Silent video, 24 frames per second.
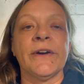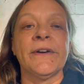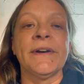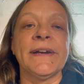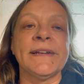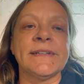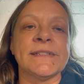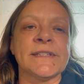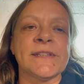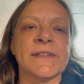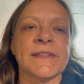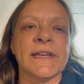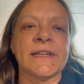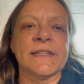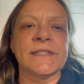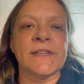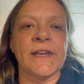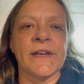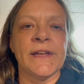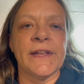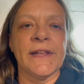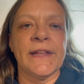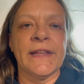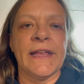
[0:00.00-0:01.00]
all right, so that's
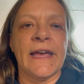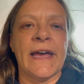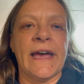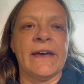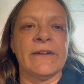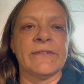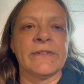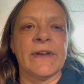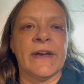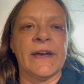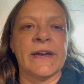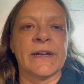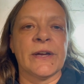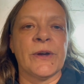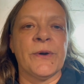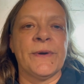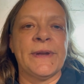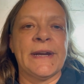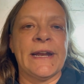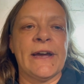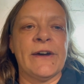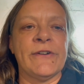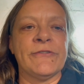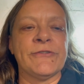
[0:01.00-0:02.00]
all I've got
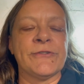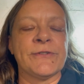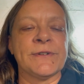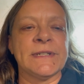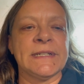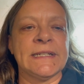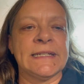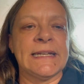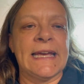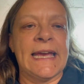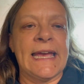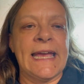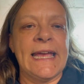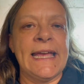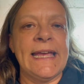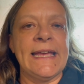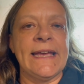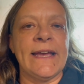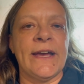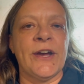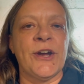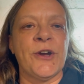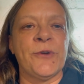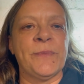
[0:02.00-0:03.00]
going out for
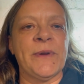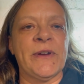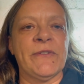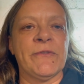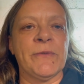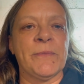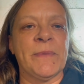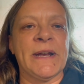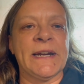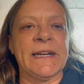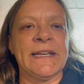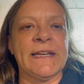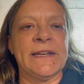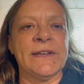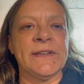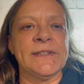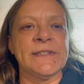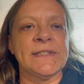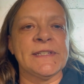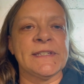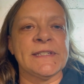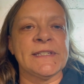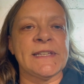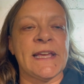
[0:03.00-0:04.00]
today. I hope everybody
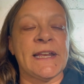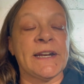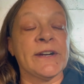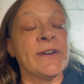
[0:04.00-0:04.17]
else has had